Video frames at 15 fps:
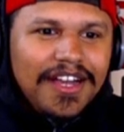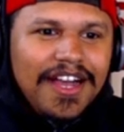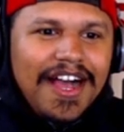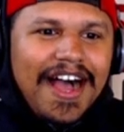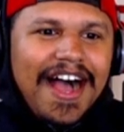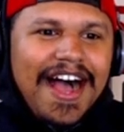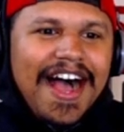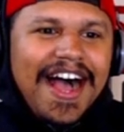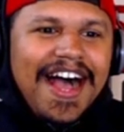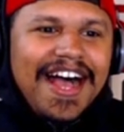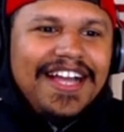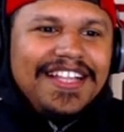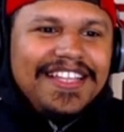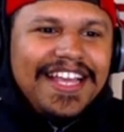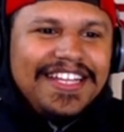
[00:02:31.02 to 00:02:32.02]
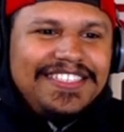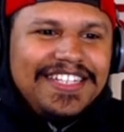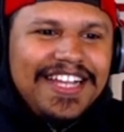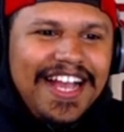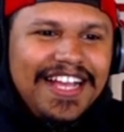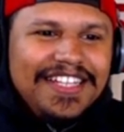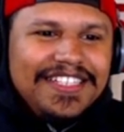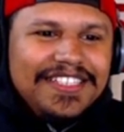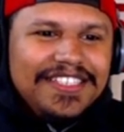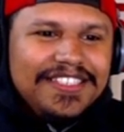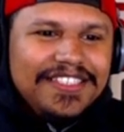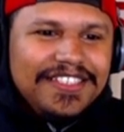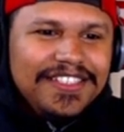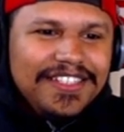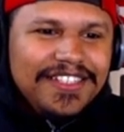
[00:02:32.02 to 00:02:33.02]
Ha! Nate shot?
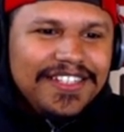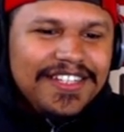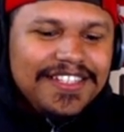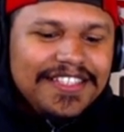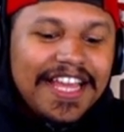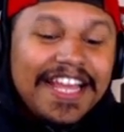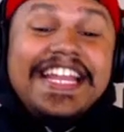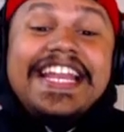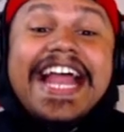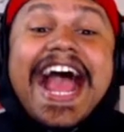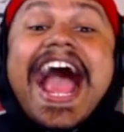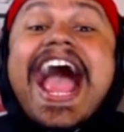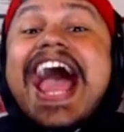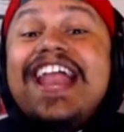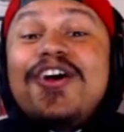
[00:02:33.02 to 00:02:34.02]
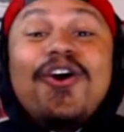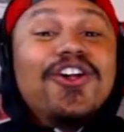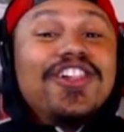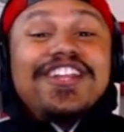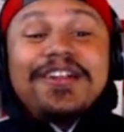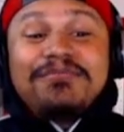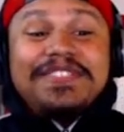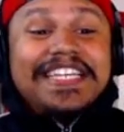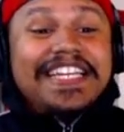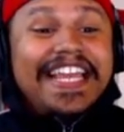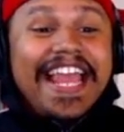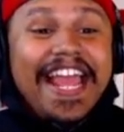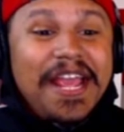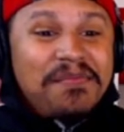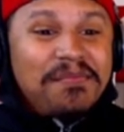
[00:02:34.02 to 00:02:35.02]
They need to add all of them to the
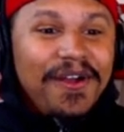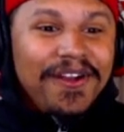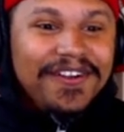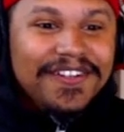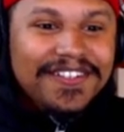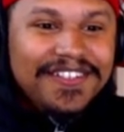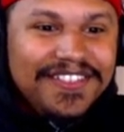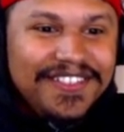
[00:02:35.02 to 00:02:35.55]
game, bro.